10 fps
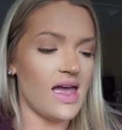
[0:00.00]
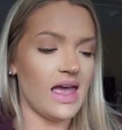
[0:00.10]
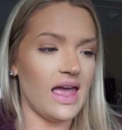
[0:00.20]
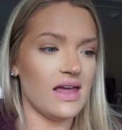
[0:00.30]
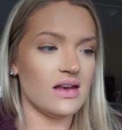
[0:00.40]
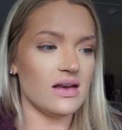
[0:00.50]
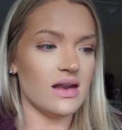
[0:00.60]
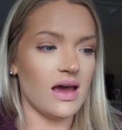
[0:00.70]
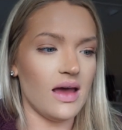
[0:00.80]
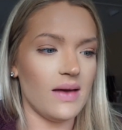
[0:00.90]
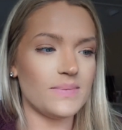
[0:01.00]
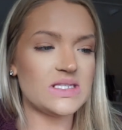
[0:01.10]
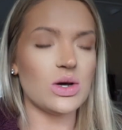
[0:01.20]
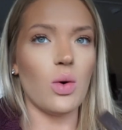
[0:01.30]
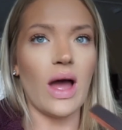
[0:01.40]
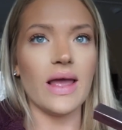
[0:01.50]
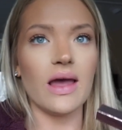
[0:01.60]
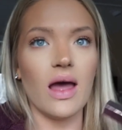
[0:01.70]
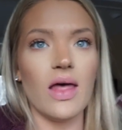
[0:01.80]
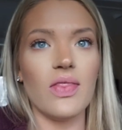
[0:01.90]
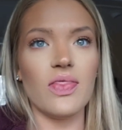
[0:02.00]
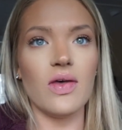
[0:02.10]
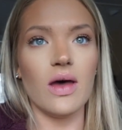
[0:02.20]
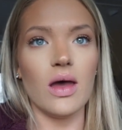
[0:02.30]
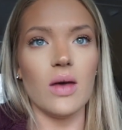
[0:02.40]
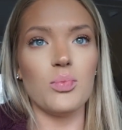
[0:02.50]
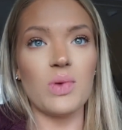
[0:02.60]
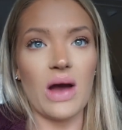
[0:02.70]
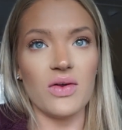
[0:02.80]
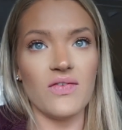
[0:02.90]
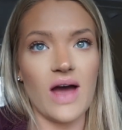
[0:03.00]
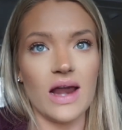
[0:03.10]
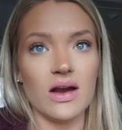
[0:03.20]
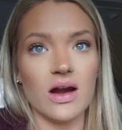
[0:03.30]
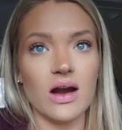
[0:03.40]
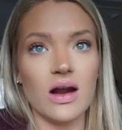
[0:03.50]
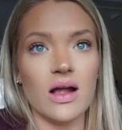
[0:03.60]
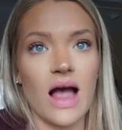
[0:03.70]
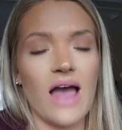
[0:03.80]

And so I got the brow definer.